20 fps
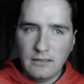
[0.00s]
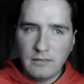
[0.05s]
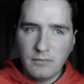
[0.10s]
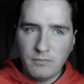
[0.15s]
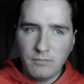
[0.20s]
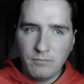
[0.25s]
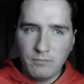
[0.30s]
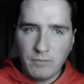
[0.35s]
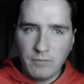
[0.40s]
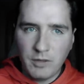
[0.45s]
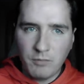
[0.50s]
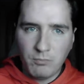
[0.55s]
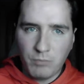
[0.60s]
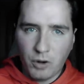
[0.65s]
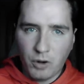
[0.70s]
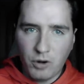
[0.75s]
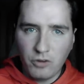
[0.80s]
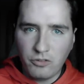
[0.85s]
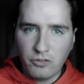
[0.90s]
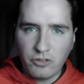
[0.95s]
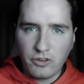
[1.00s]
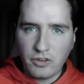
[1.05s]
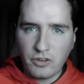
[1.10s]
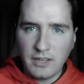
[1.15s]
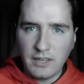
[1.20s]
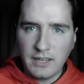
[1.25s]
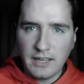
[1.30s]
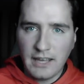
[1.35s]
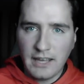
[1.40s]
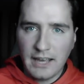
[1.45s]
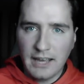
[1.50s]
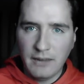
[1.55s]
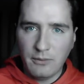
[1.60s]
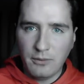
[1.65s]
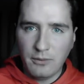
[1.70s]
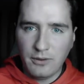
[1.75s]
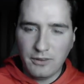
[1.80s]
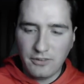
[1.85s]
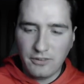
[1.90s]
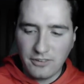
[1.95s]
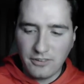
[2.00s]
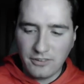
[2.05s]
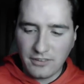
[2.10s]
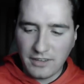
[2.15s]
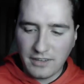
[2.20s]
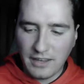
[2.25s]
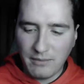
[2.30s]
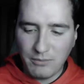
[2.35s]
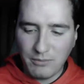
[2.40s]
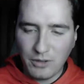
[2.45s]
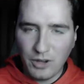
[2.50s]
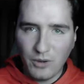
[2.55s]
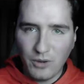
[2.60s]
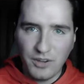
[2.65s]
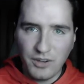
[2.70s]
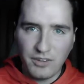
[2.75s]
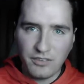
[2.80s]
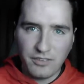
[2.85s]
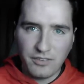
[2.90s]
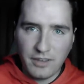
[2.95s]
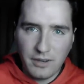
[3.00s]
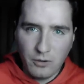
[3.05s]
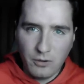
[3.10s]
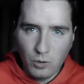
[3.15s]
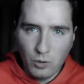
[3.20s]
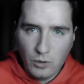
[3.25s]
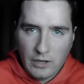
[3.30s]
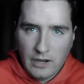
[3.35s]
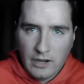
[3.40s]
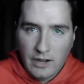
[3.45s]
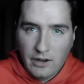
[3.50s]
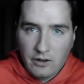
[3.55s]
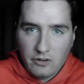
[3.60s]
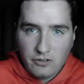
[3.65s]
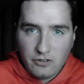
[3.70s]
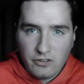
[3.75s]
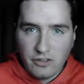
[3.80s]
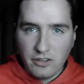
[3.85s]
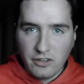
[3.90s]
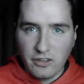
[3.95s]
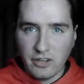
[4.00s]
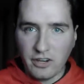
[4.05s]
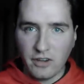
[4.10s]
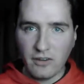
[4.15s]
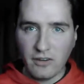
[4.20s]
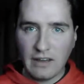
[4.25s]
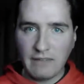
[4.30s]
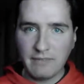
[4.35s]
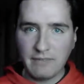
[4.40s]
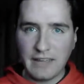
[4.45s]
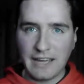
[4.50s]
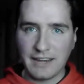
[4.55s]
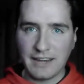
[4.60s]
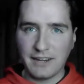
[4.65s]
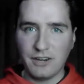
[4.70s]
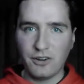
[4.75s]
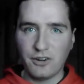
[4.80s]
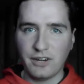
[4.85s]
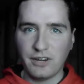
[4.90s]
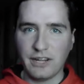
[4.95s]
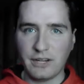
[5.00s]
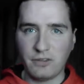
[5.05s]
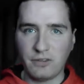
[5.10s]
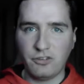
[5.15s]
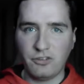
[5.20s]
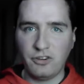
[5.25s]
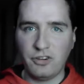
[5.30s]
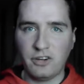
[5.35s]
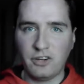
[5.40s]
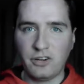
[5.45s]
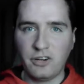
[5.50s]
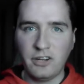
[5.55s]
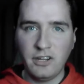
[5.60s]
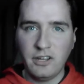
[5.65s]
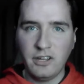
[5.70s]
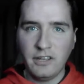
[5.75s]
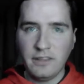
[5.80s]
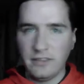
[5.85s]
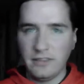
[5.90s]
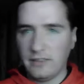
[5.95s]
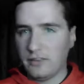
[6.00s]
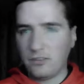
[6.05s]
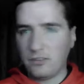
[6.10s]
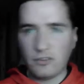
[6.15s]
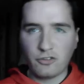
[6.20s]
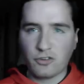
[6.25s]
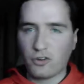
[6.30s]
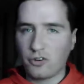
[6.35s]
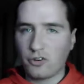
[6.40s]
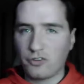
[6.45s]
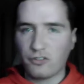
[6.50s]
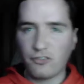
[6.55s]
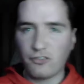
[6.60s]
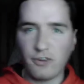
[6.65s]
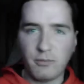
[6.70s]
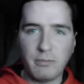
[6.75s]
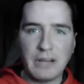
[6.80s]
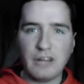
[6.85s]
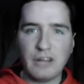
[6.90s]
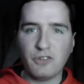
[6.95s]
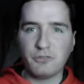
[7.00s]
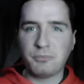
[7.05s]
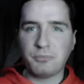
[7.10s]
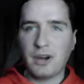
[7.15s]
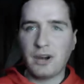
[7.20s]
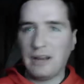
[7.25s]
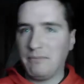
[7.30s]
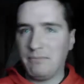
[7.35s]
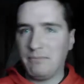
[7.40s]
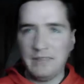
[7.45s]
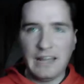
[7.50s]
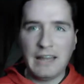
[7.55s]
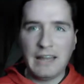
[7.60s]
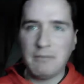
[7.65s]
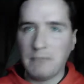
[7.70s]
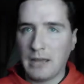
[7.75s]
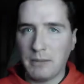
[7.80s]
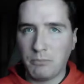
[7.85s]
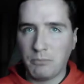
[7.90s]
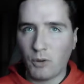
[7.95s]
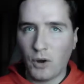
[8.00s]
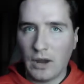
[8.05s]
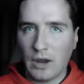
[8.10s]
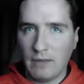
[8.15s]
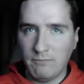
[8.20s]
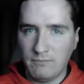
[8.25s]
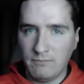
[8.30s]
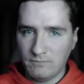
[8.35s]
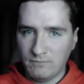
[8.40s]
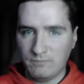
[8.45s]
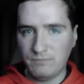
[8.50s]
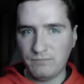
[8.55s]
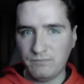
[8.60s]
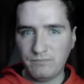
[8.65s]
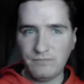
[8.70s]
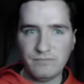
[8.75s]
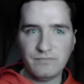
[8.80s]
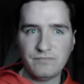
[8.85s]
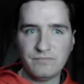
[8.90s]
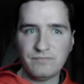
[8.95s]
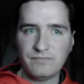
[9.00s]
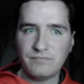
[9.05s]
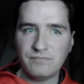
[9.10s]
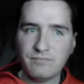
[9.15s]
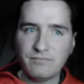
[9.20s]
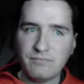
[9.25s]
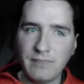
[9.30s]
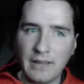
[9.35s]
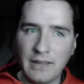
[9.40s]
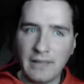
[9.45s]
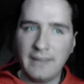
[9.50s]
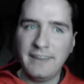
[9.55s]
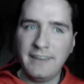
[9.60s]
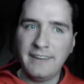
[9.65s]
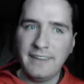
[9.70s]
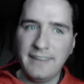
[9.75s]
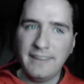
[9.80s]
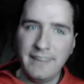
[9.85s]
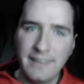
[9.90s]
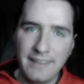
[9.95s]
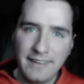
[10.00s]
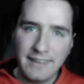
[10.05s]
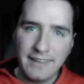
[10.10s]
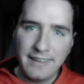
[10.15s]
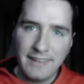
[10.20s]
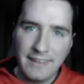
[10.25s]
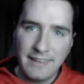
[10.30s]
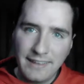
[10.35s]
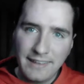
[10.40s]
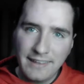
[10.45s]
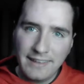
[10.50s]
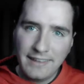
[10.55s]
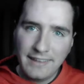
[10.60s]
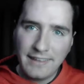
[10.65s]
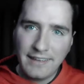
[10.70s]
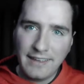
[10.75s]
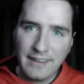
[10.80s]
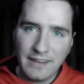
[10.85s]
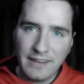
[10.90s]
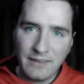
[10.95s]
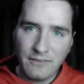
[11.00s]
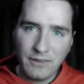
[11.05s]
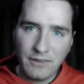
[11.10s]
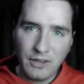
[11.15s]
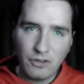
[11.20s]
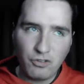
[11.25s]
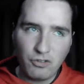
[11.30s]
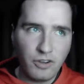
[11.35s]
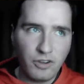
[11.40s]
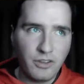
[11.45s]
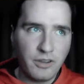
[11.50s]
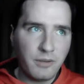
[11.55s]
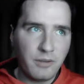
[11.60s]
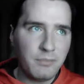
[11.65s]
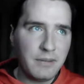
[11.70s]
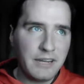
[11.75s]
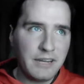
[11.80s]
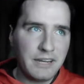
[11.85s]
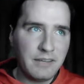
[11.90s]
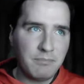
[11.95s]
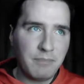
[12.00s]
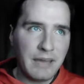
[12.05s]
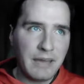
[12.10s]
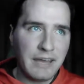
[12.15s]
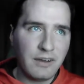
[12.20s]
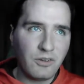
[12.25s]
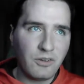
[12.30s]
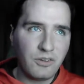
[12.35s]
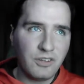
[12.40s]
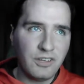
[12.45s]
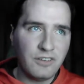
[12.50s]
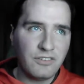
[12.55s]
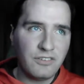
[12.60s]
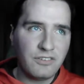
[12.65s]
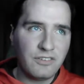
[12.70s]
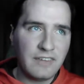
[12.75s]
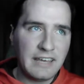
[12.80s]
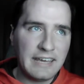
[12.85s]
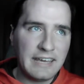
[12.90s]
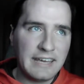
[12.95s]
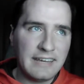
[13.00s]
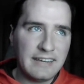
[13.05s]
I mean, personally, I would have just kept going and said, who cares? I'm not here next year. This is Christopher Bell's problem, not my problem. But anyway, should there be any penalties that...